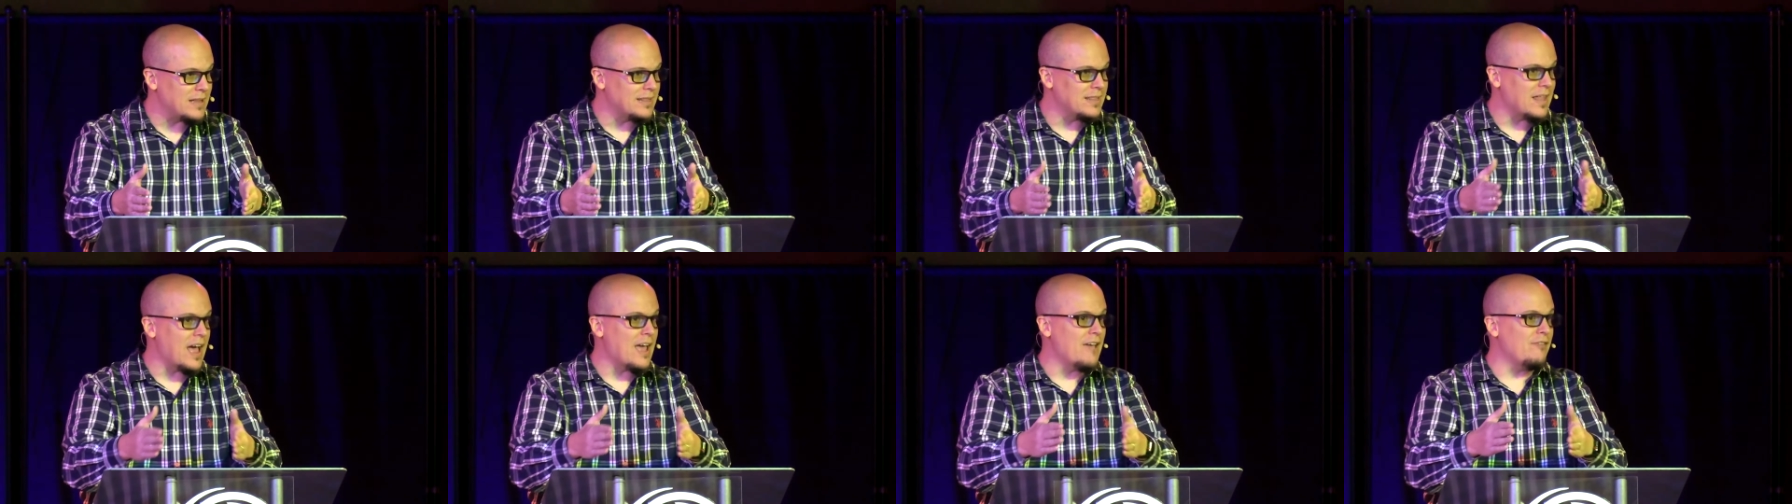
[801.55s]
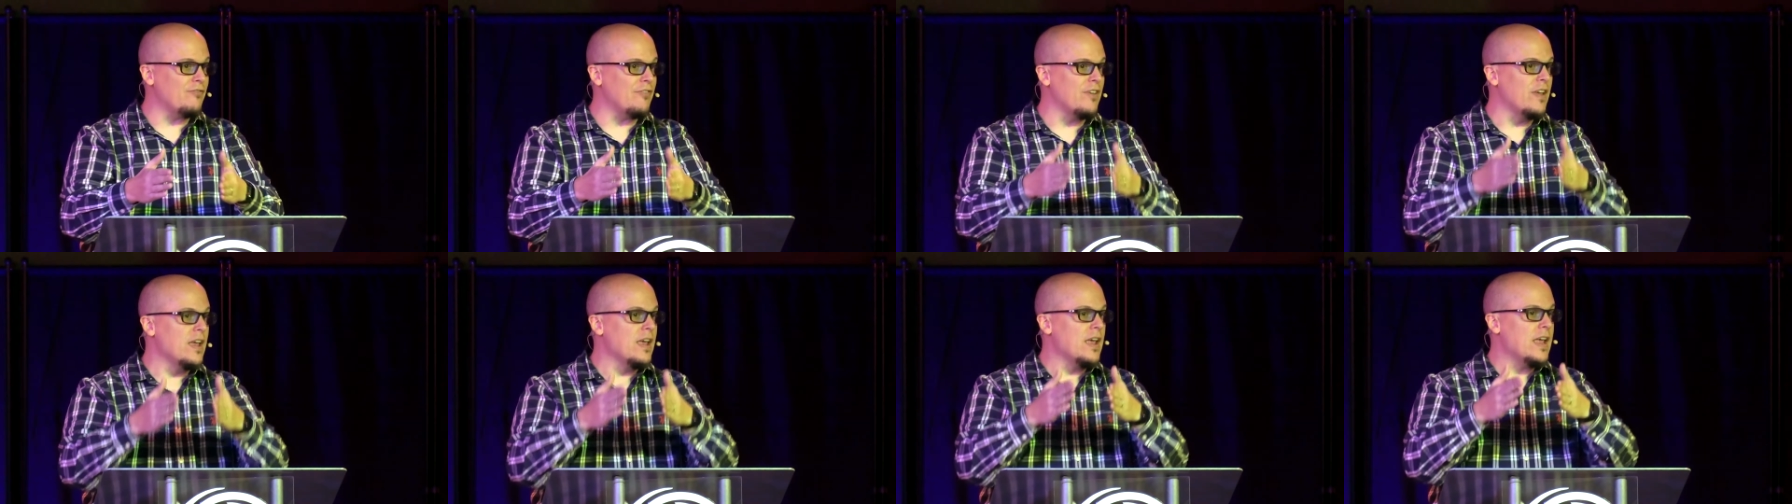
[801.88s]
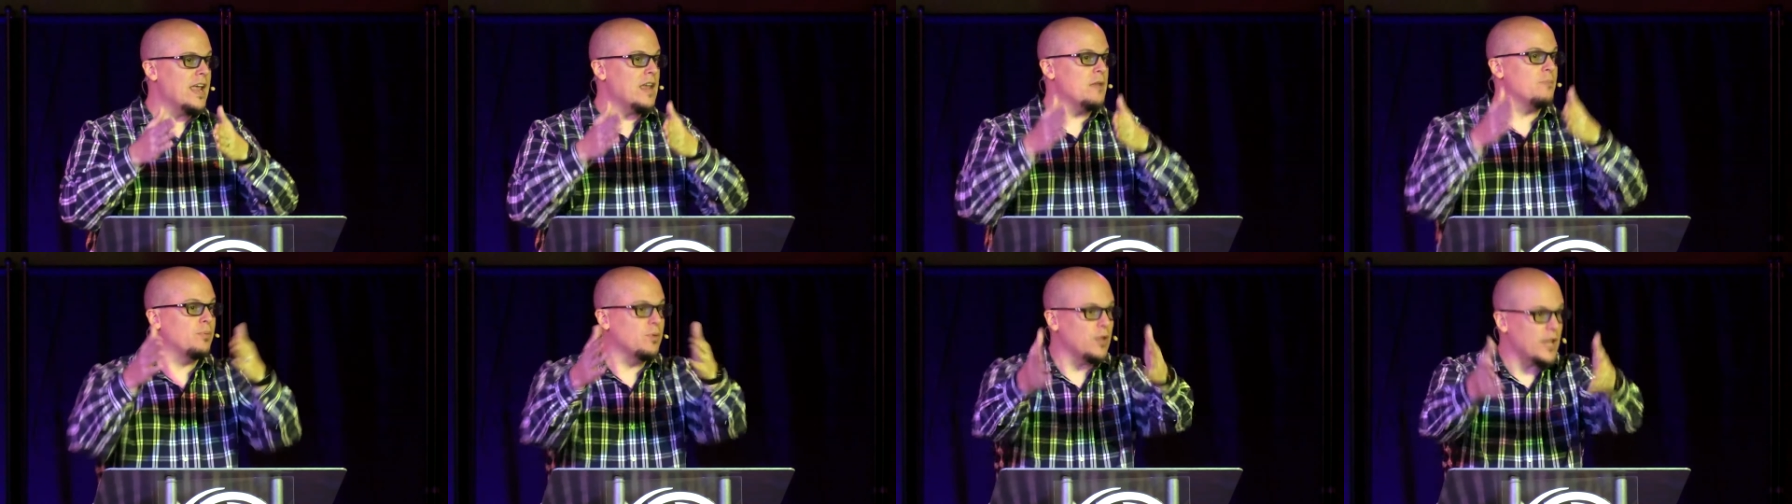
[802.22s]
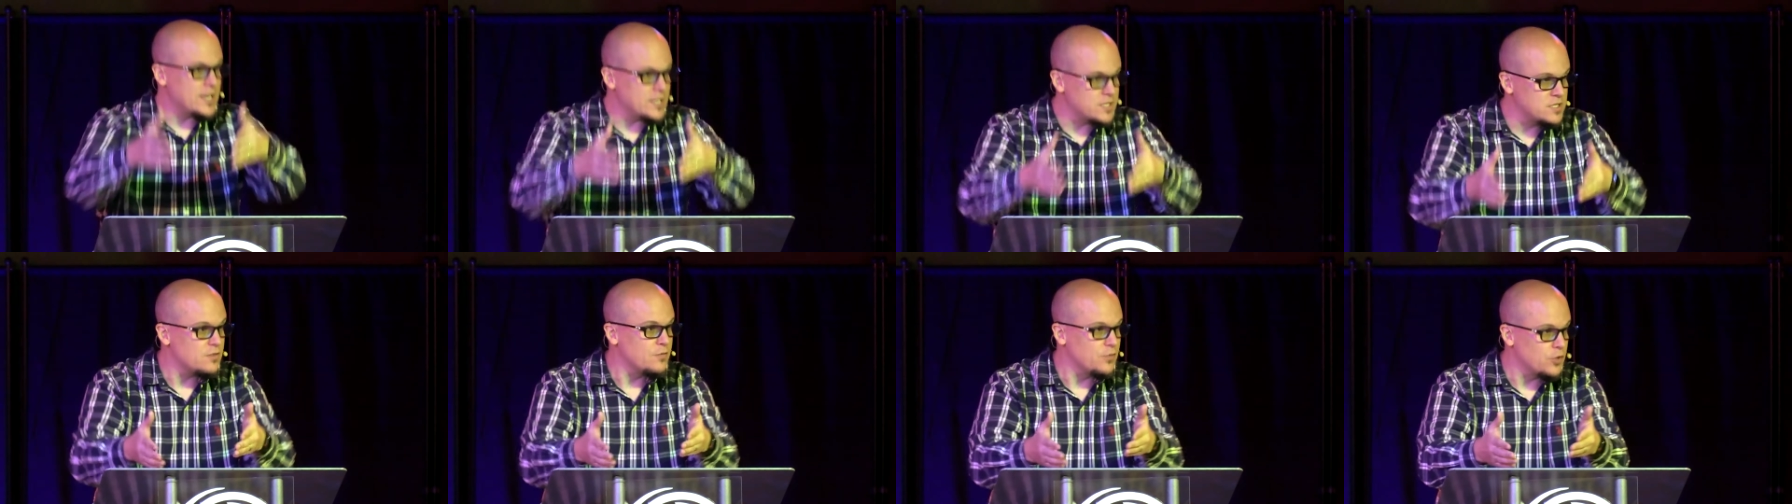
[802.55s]
life in
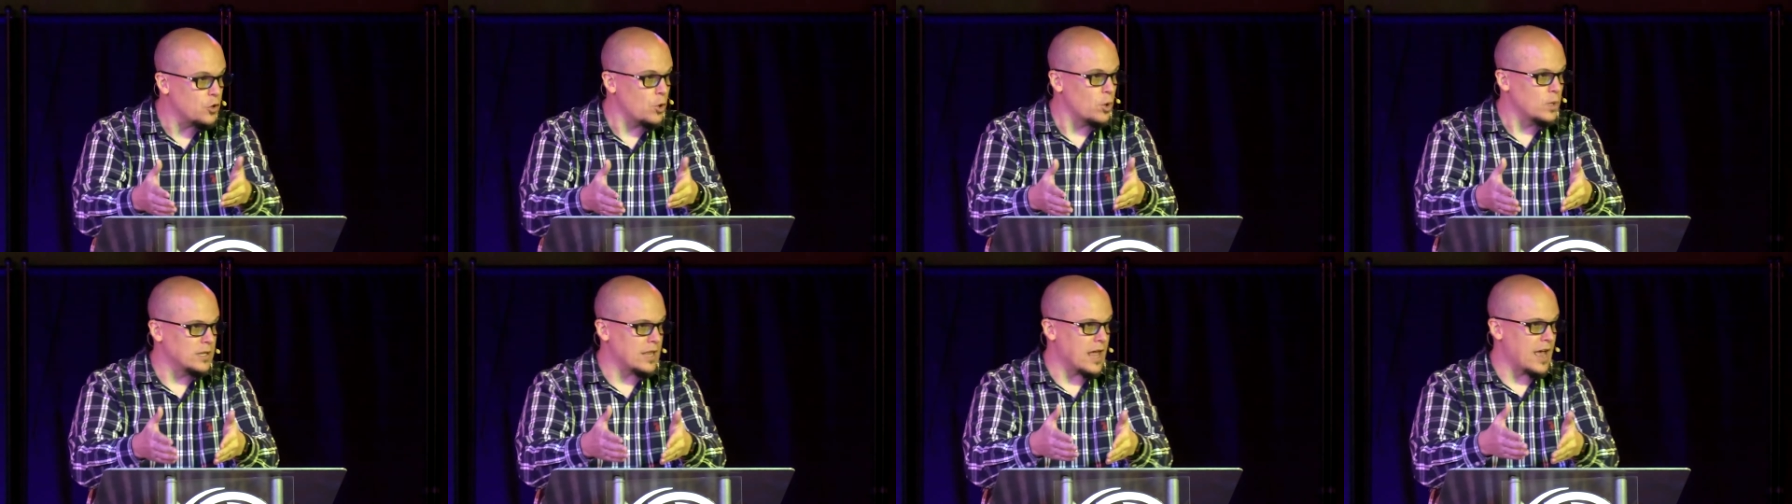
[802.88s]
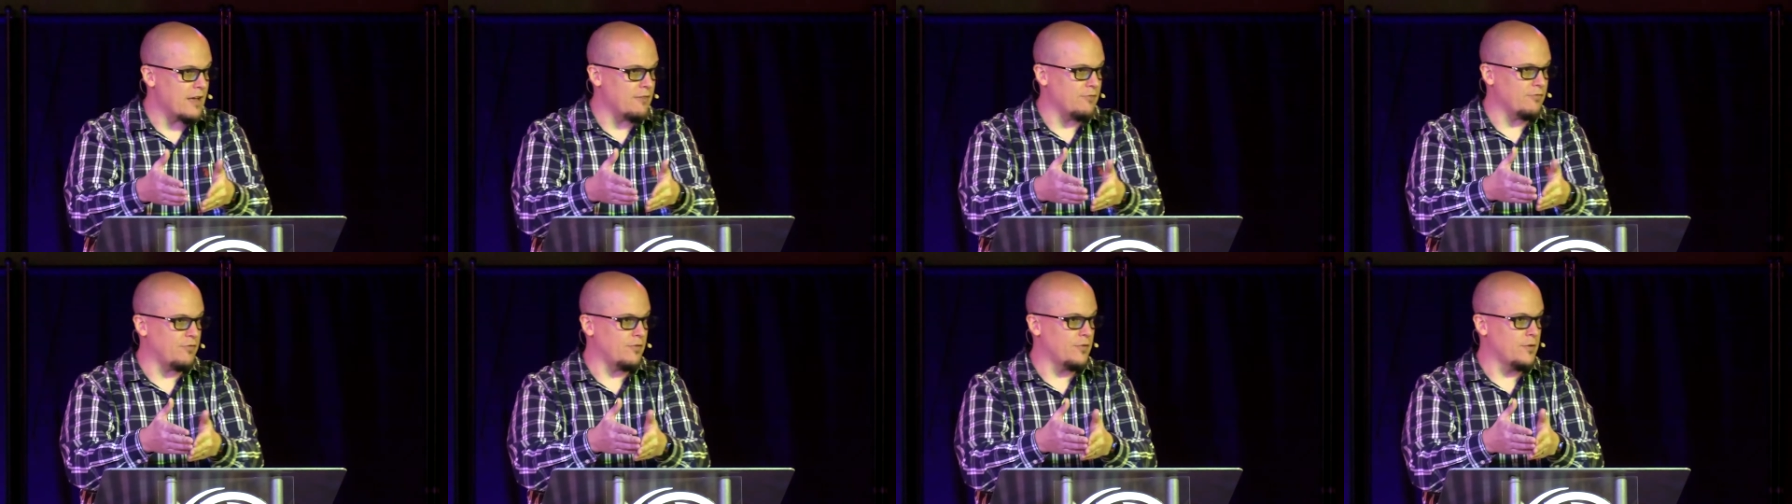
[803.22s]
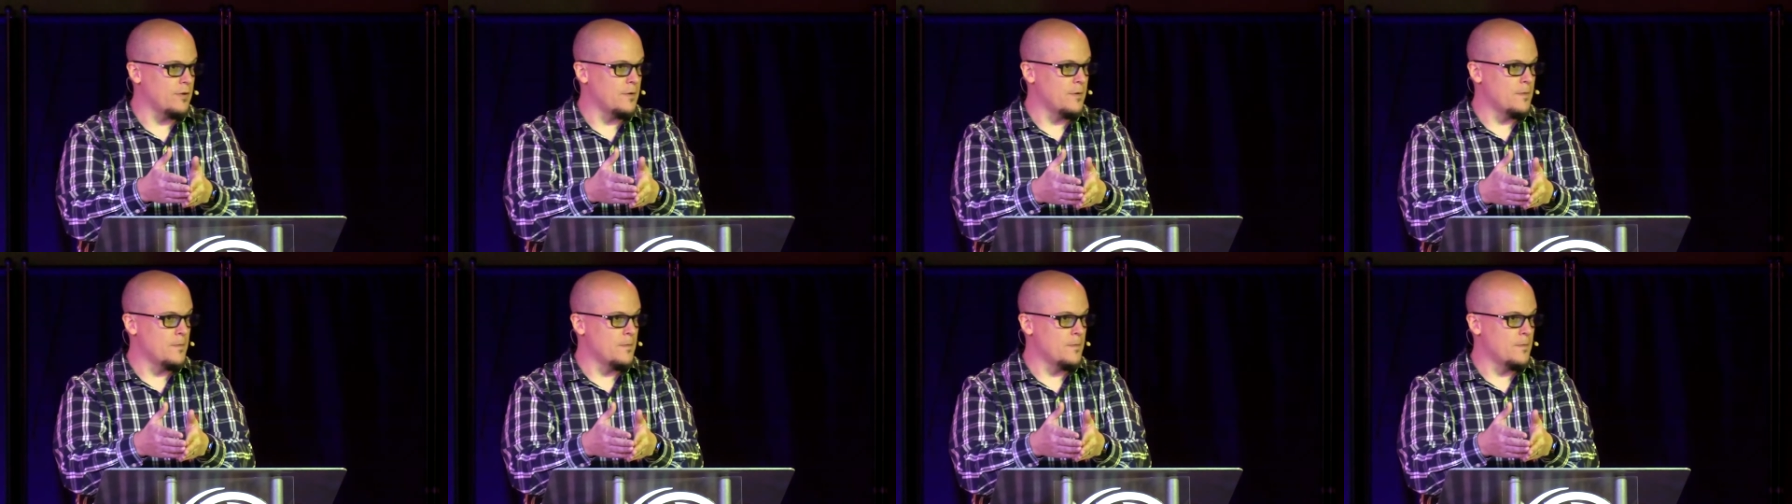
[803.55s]
place of your life.